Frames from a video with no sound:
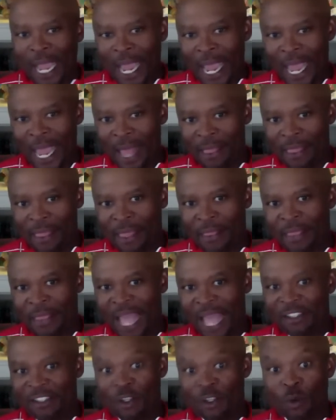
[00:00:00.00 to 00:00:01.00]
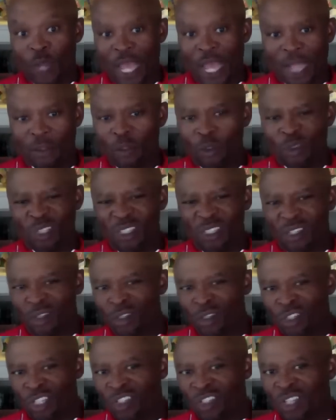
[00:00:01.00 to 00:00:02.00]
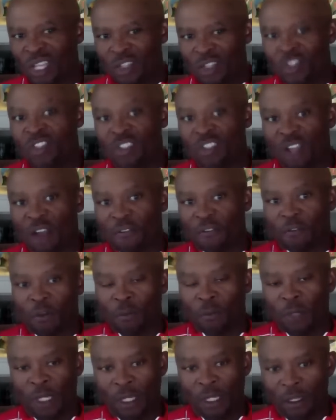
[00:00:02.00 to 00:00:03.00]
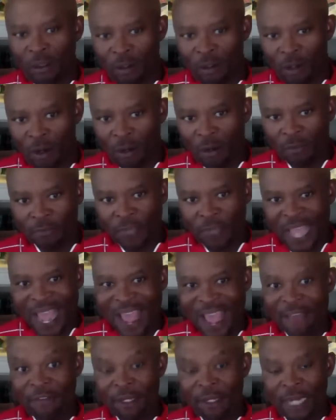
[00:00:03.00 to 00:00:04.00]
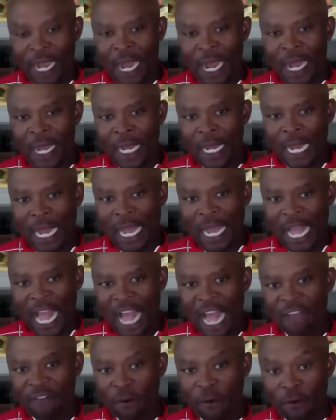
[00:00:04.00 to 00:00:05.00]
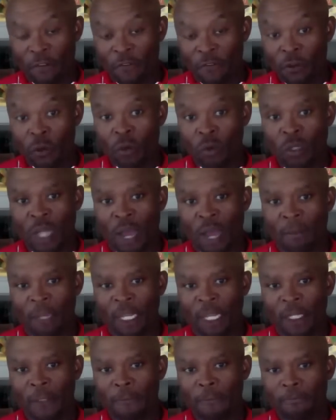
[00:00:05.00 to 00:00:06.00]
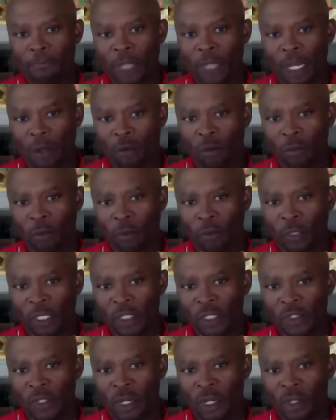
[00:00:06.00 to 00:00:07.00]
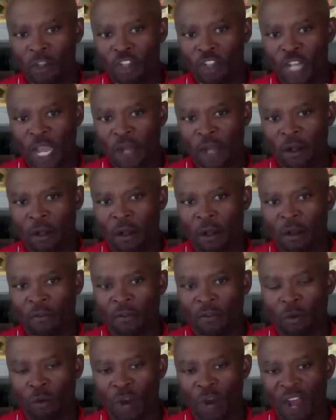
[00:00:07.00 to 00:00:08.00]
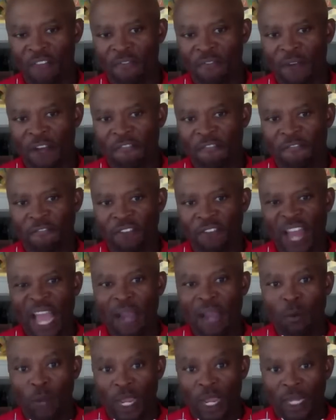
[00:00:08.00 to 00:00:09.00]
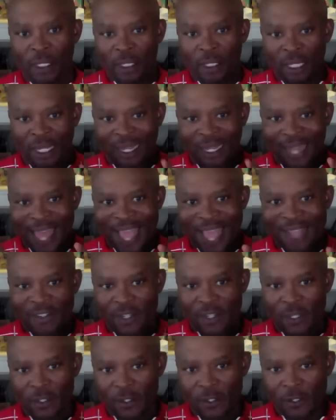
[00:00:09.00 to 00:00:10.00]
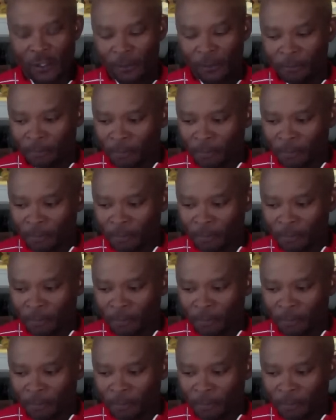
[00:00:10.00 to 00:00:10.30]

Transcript: and that's the way I do things. that it just gets stuff to be, you know, having. I, I have a review coming that I'll be releasing on the channel of the Rapha flyweight classes.